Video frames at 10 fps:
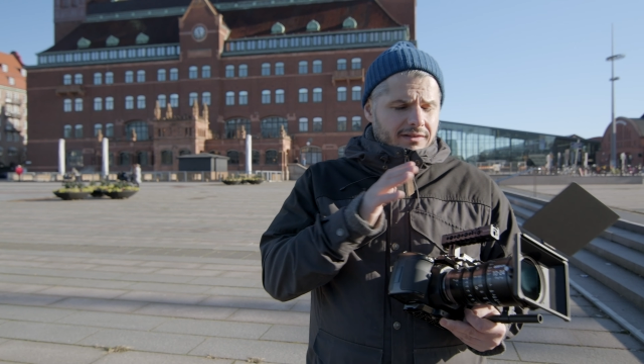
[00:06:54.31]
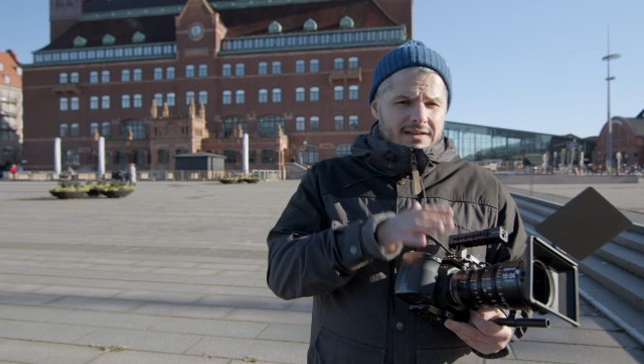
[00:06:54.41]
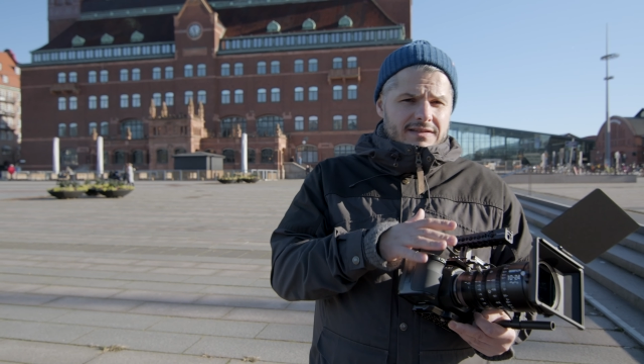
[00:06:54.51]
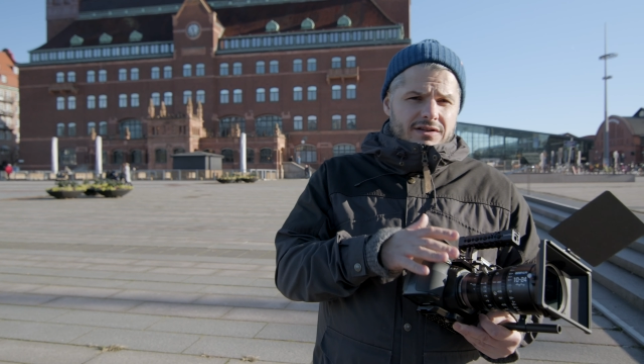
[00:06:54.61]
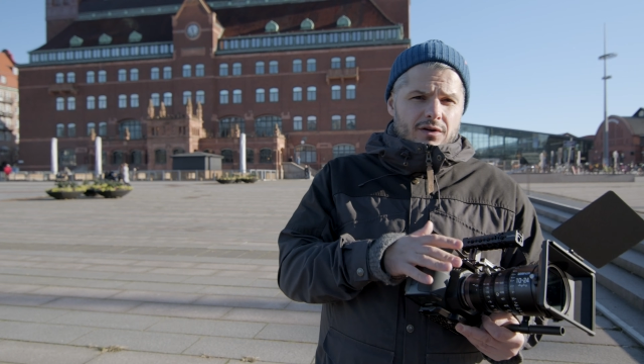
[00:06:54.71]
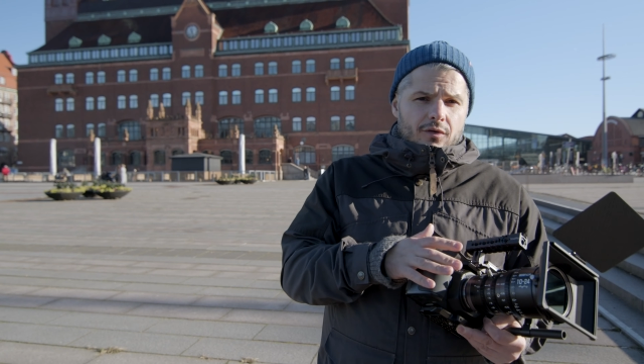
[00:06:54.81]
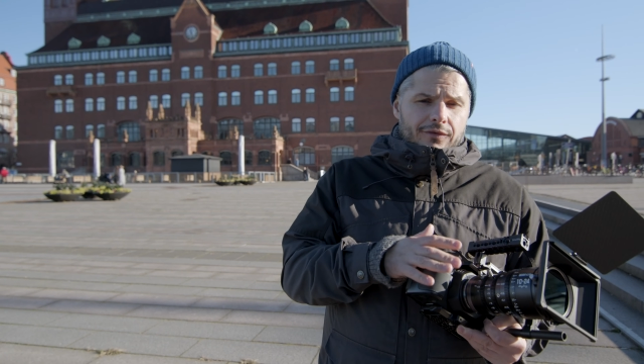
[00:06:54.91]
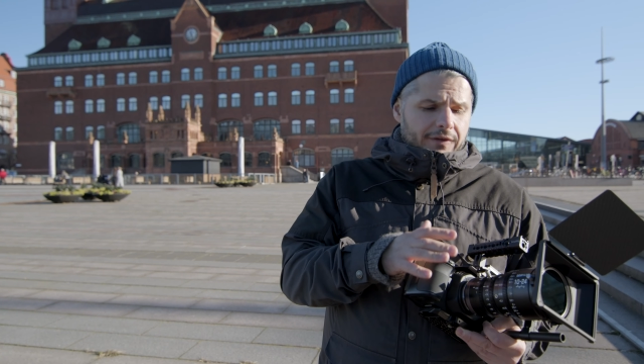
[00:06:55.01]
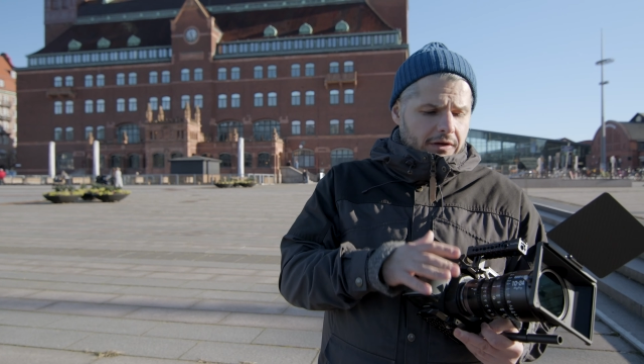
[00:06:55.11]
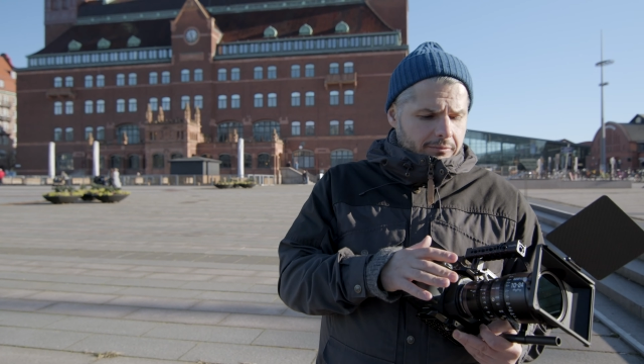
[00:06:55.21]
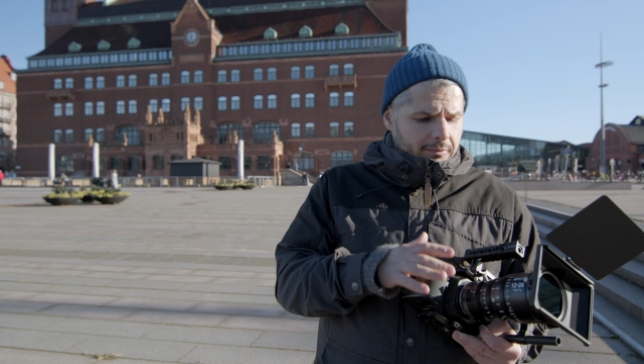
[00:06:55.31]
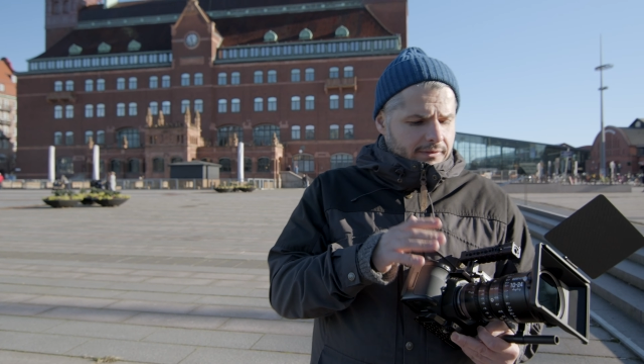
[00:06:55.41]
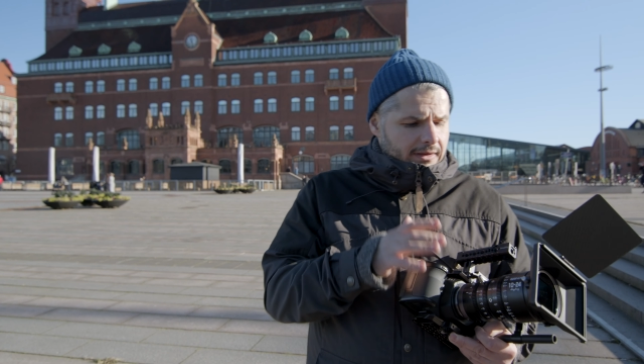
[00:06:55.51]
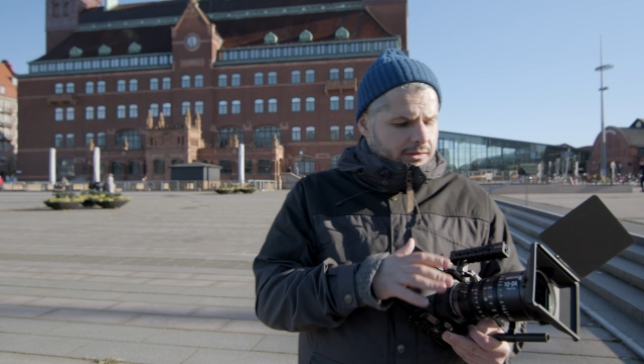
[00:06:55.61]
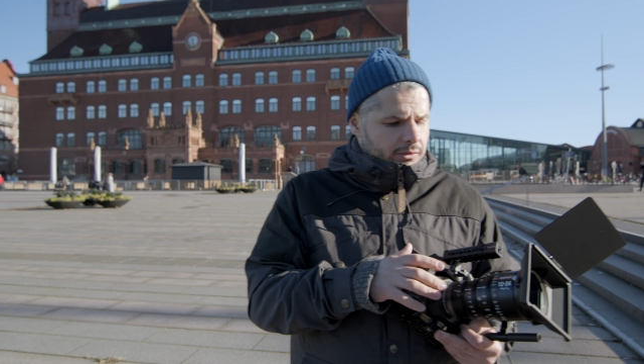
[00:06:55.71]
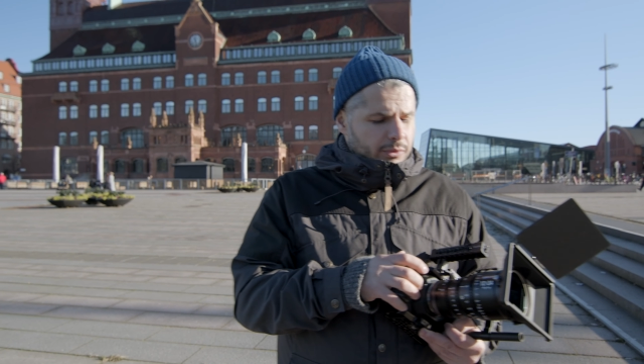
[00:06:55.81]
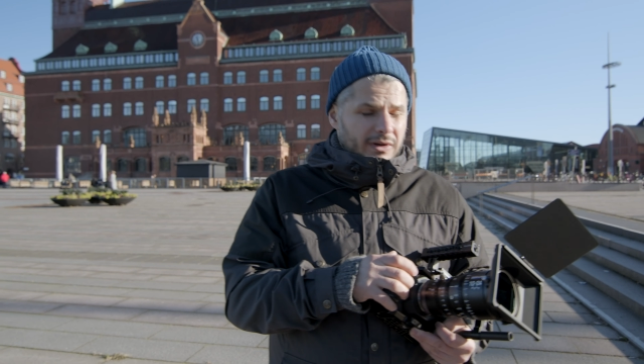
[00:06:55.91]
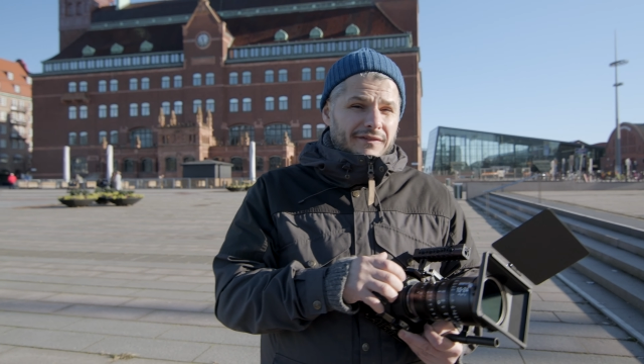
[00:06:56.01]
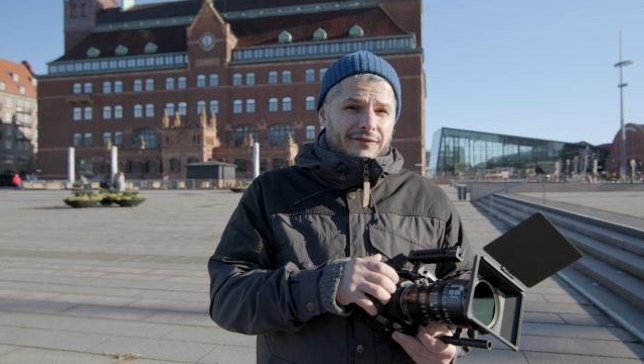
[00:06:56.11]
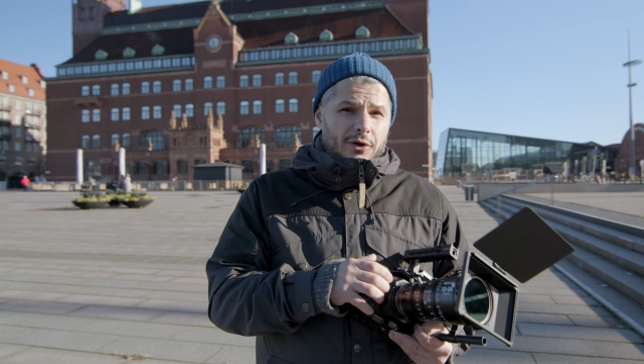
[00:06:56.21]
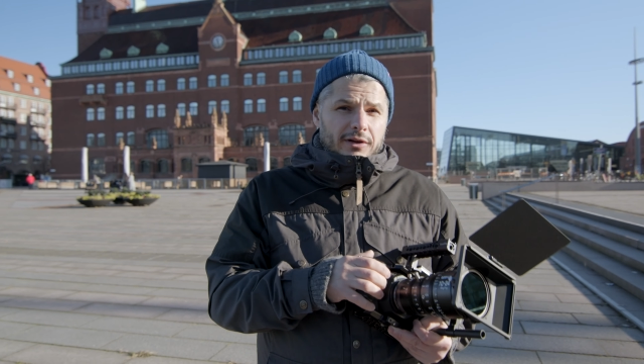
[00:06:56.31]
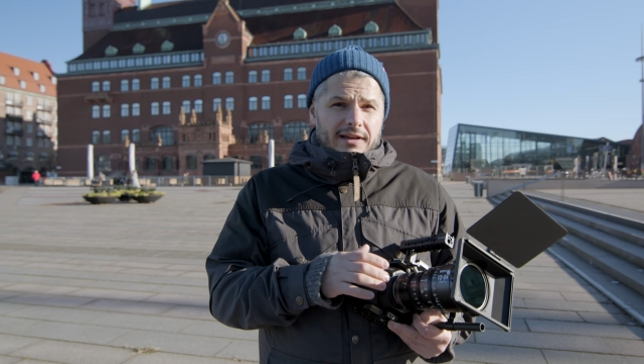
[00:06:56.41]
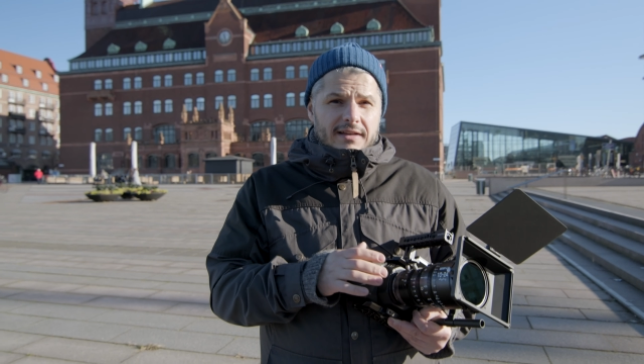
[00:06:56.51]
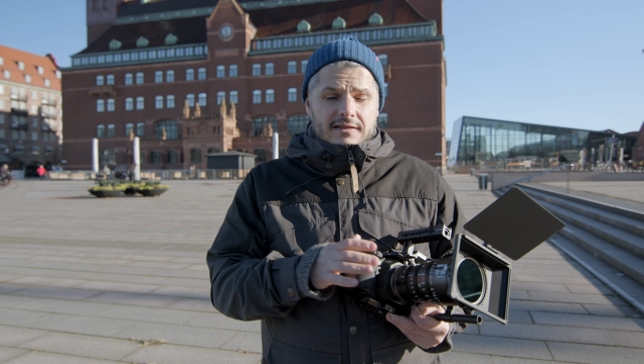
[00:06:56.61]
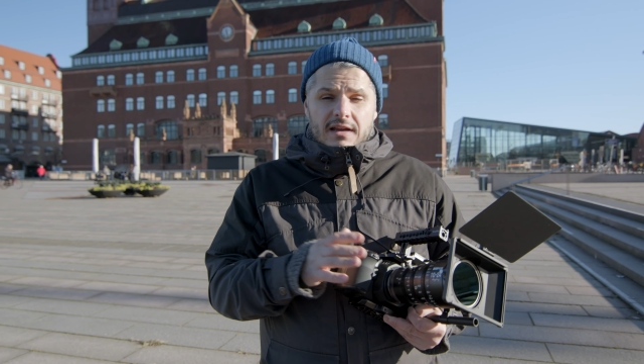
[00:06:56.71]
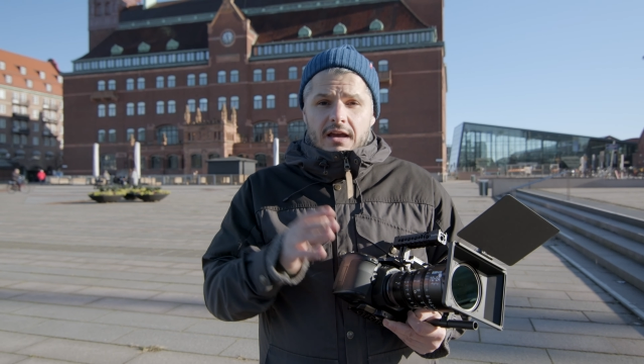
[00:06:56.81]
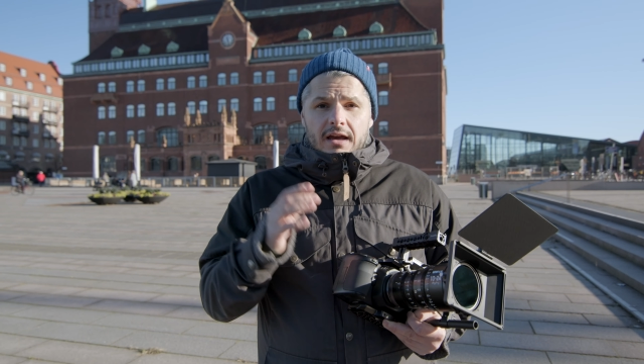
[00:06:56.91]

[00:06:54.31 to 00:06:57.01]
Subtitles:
DZOFilm 10-24 lens,